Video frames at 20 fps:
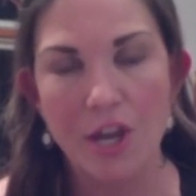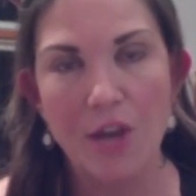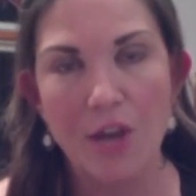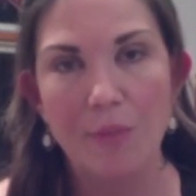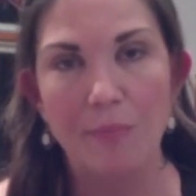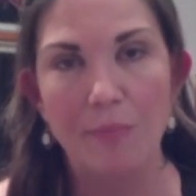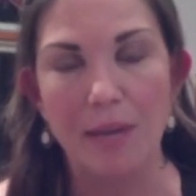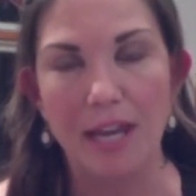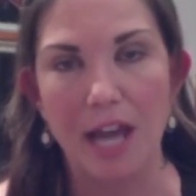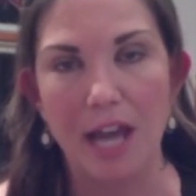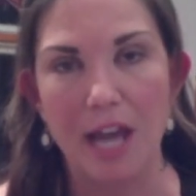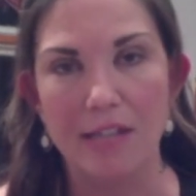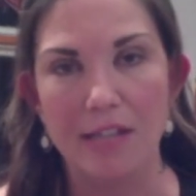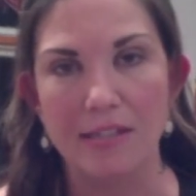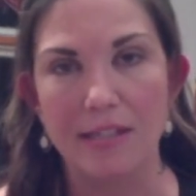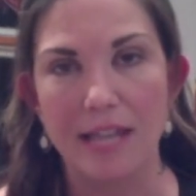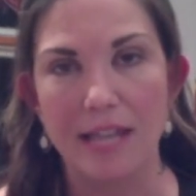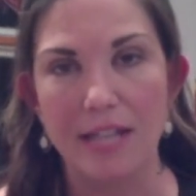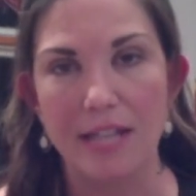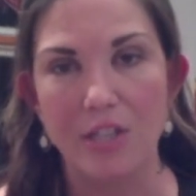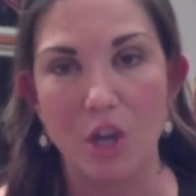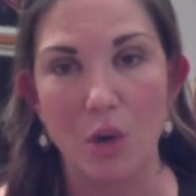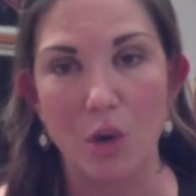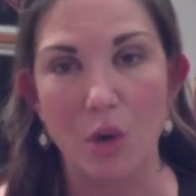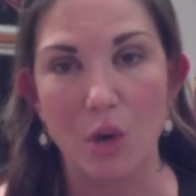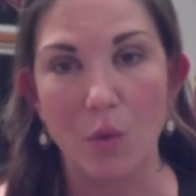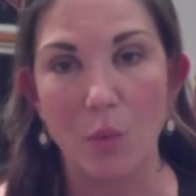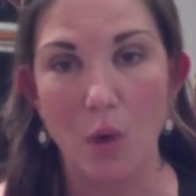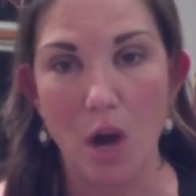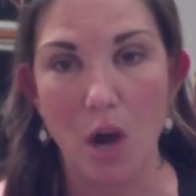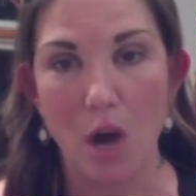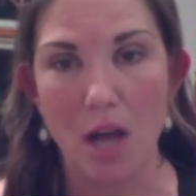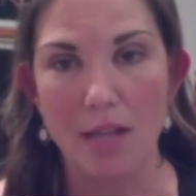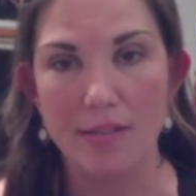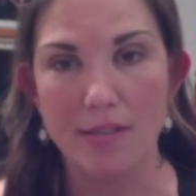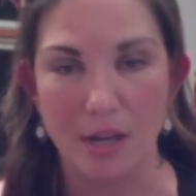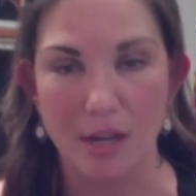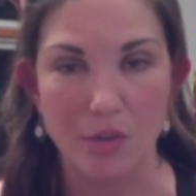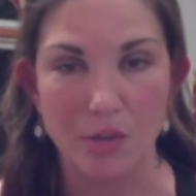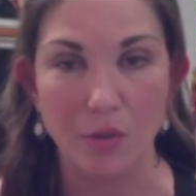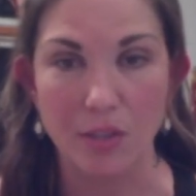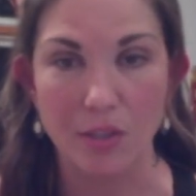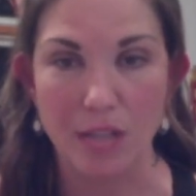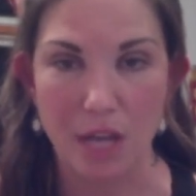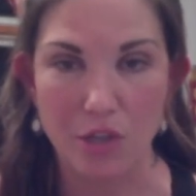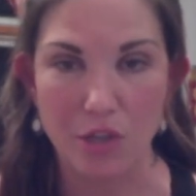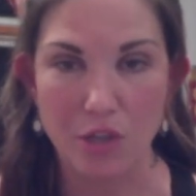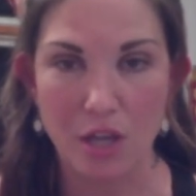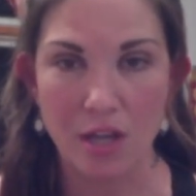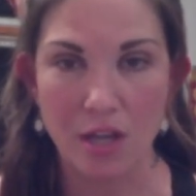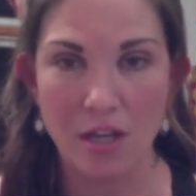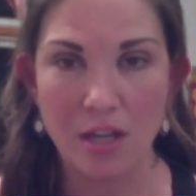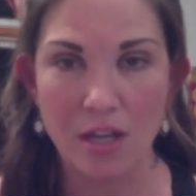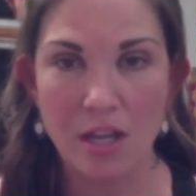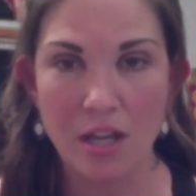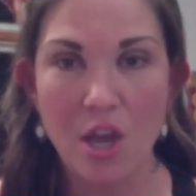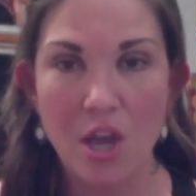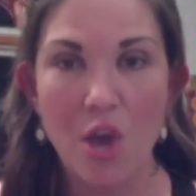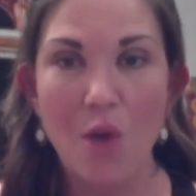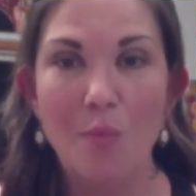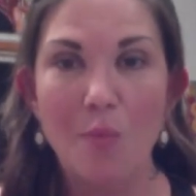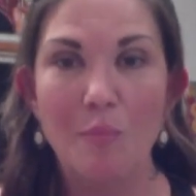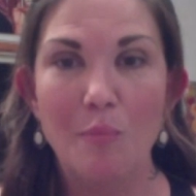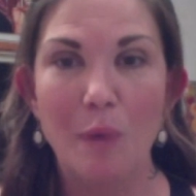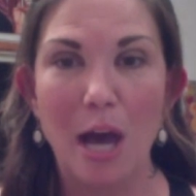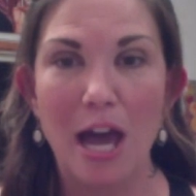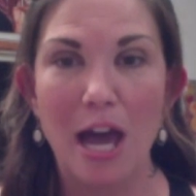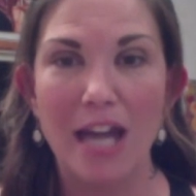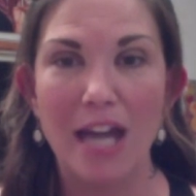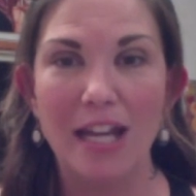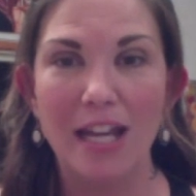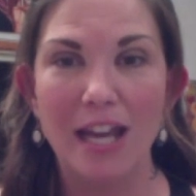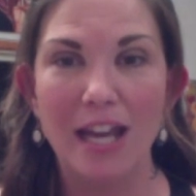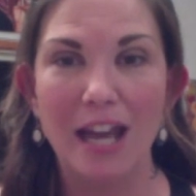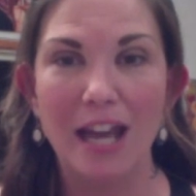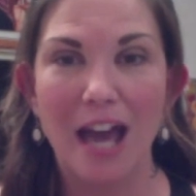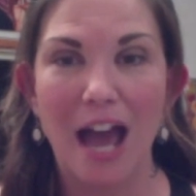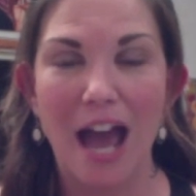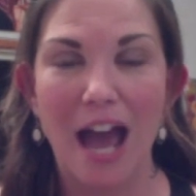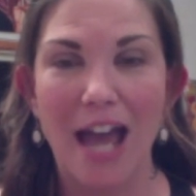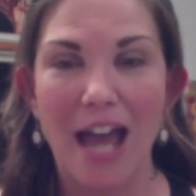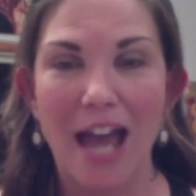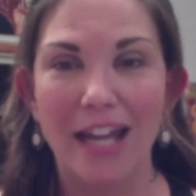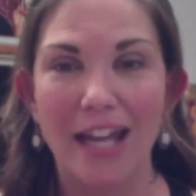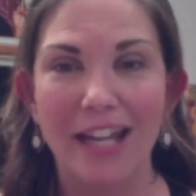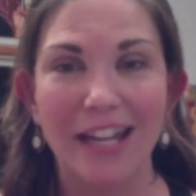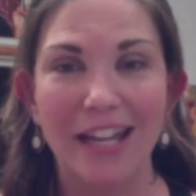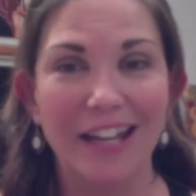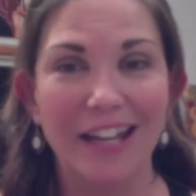because they don't want sexual attention. But I